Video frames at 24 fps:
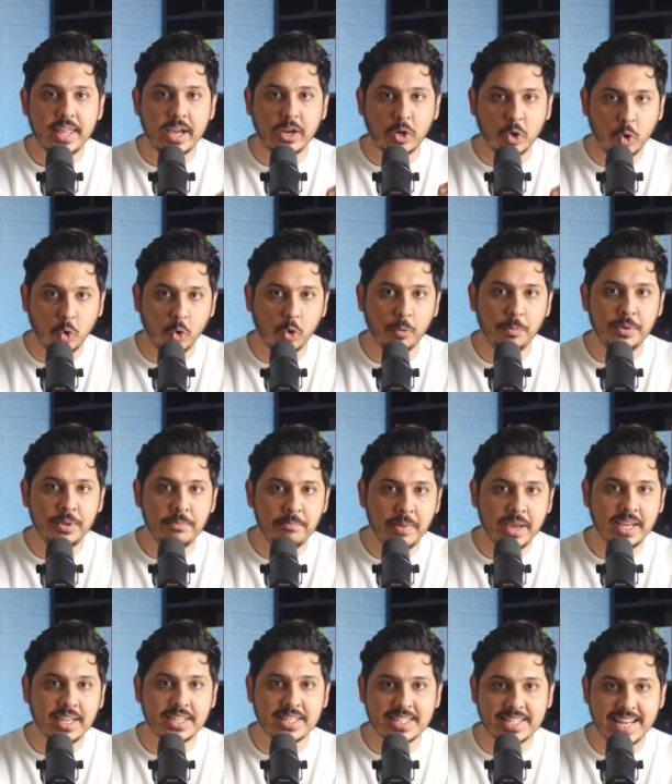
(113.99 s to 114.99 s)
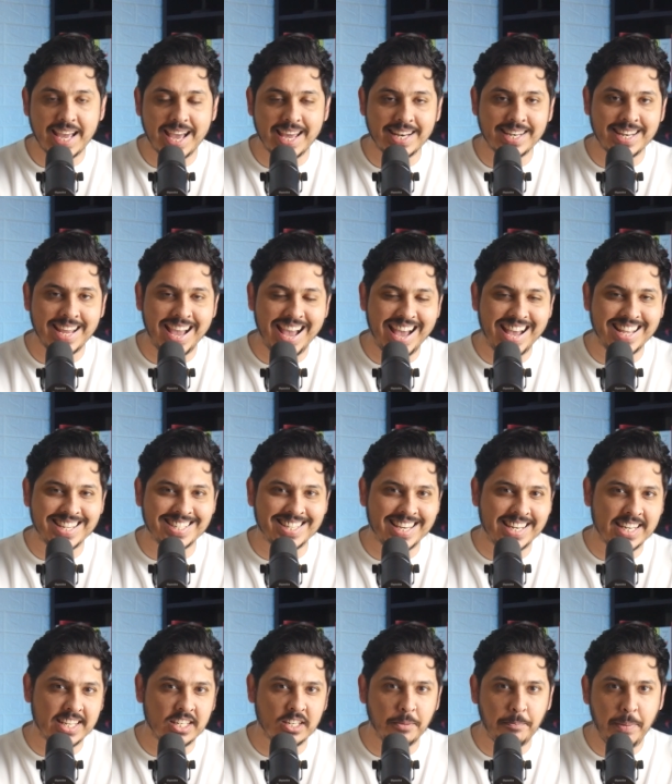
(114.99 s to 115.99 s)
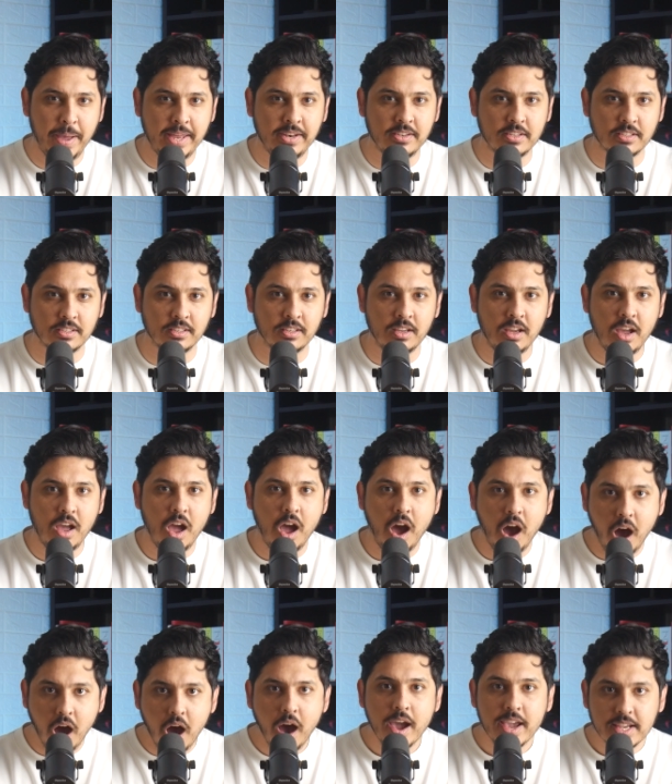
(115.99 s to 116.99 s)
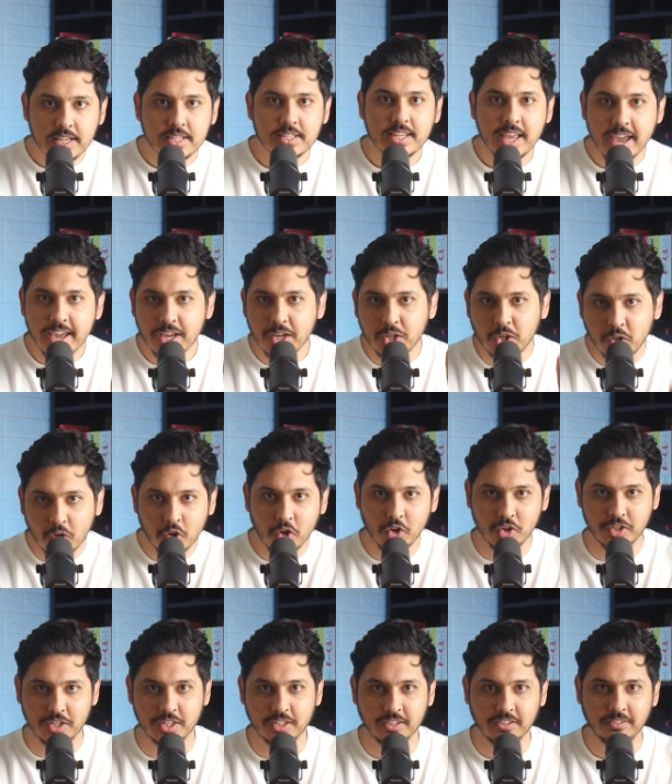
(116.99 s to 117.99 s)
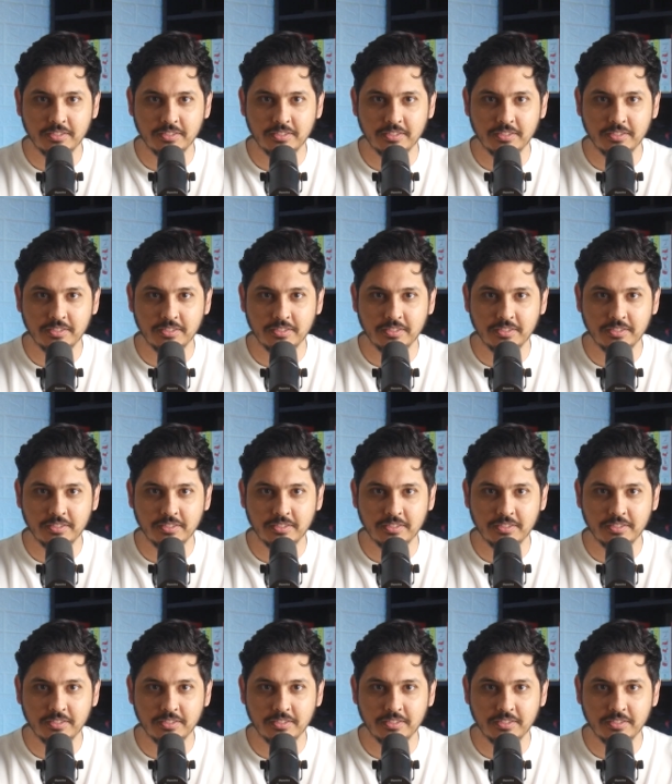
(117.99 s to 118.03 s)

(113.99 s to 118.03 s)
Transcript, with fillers: that Corbyn may stand as an independent. I say good.